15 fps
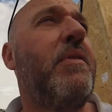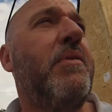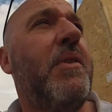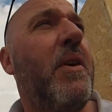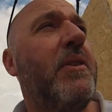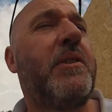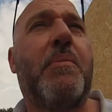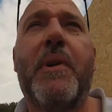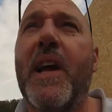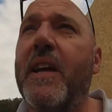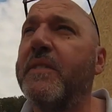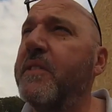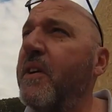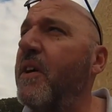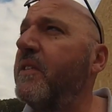nice to be
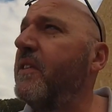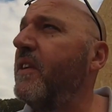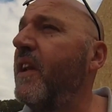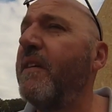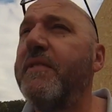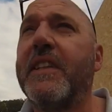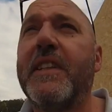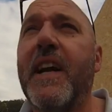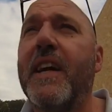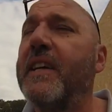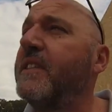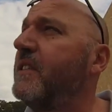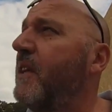outside on a lovely day in